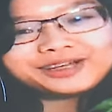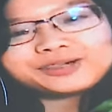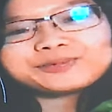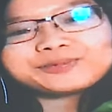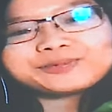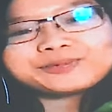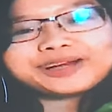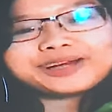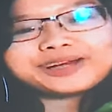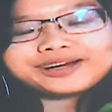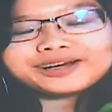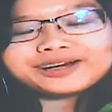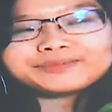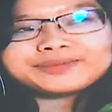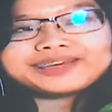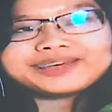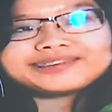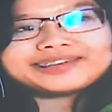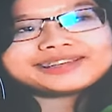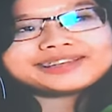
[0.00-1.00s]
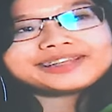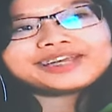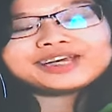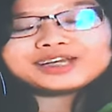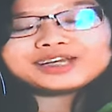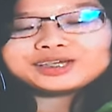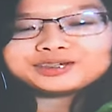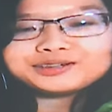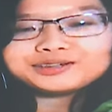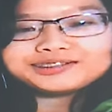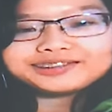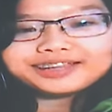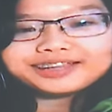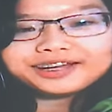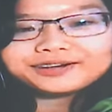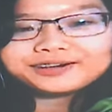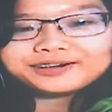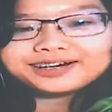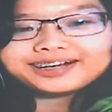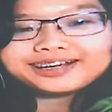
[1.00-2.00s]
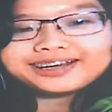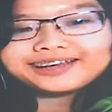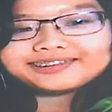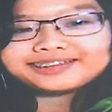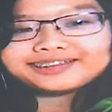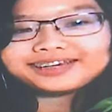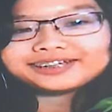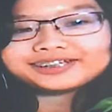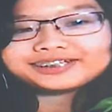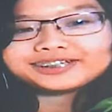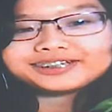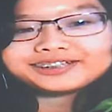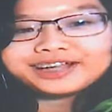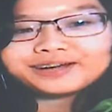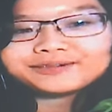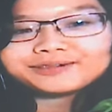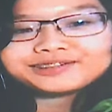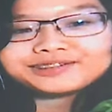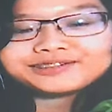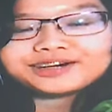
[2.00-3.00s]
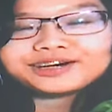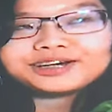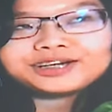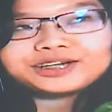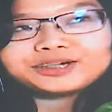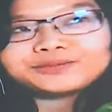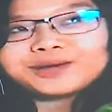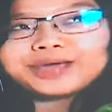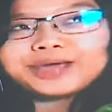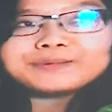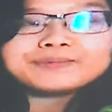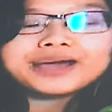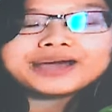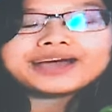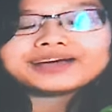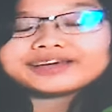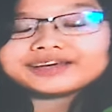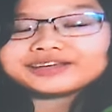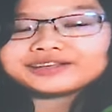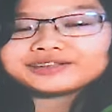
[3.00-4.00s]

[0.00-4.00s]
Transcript: We're basically a youth-led organization that was started way back in